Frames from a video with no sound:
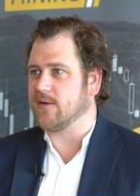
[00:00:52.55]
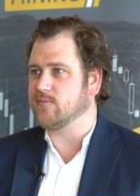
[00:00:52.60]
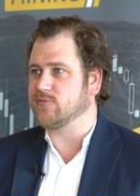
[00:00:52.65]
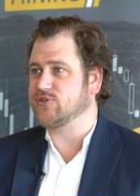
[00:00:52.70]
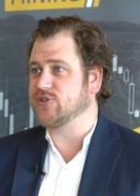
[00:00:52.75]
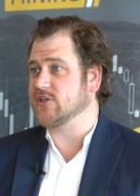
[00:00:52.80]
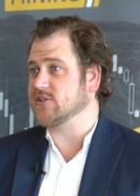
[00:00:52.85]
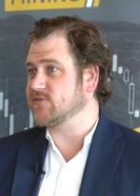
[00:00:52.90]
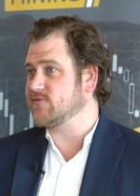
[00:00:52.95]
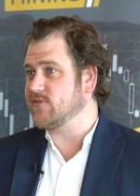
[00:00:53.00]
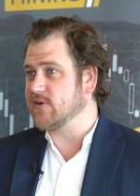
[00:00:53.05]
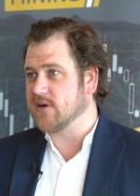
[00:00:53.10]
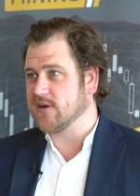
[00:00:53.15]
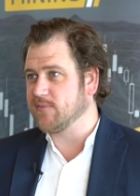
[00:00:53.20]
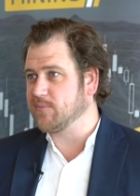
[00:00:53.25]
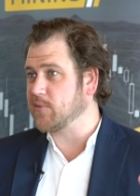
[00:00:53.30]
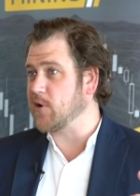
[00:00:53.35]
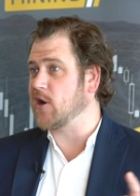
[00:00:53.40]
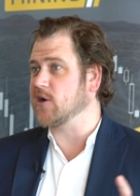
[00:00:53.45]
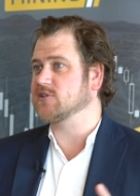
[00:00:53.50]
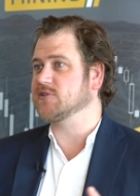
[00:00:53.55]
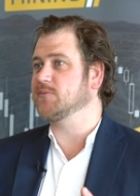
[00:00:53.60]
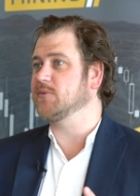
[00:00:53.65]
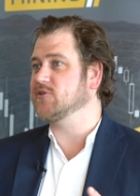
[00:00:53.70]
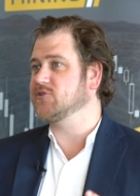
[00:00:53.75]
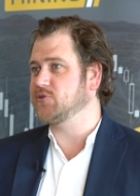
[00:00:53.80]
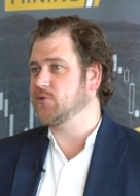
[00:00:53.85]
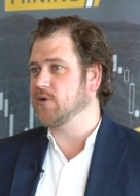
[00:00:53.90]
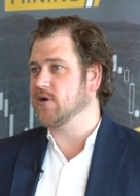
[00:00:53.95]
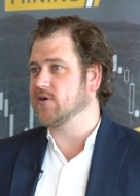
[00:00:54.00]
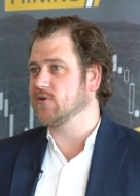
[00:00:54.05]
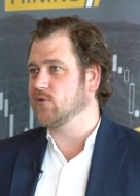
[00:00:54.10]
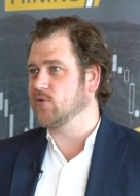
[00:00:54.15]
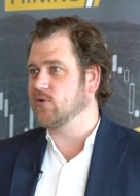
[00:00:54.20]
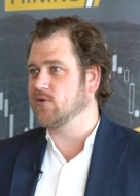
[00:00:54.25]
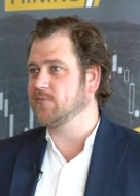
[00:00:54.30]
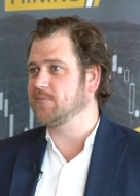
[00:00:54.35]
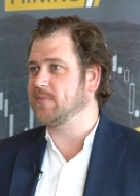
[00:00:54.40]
just very proximal to our gold,